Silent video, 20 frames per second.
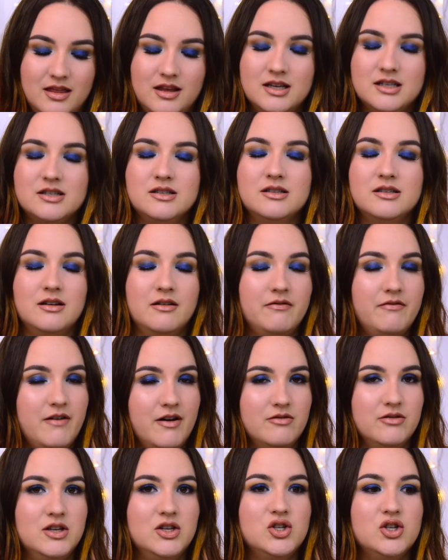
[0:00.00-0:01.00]
This
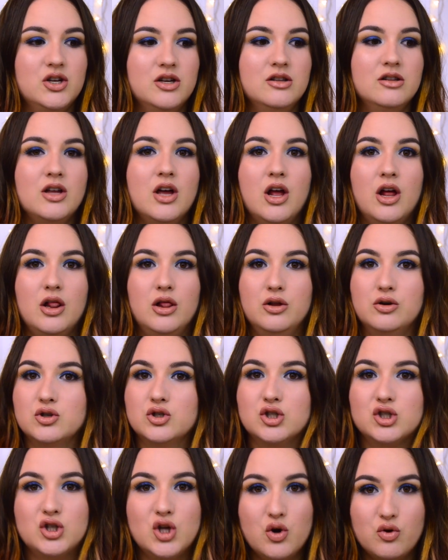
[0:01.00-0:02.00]
foundation
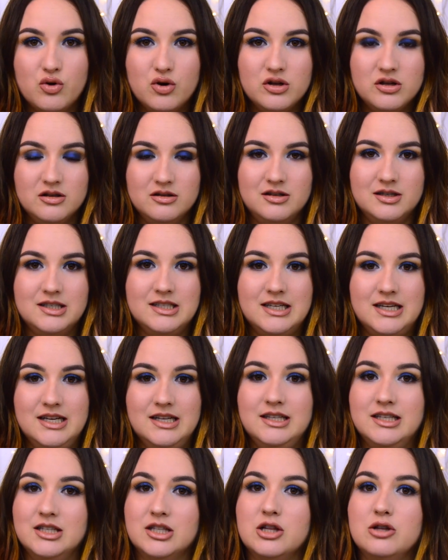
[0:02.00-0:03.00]
looks so good on the
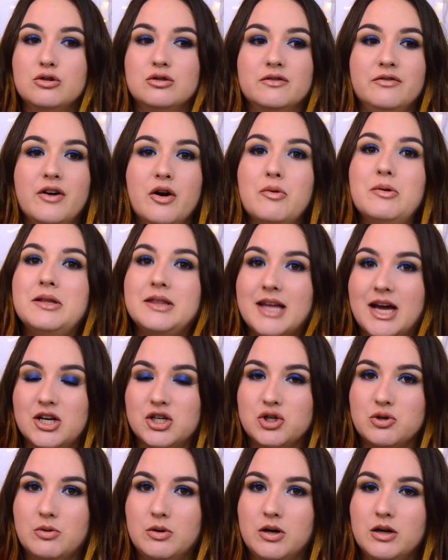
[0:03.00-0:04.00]
skin. It looks very
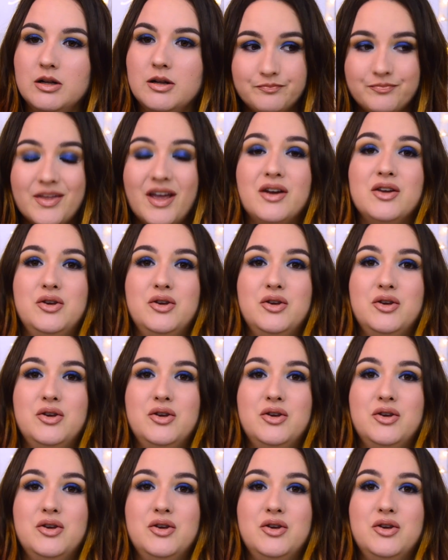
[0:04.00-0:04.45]
natural.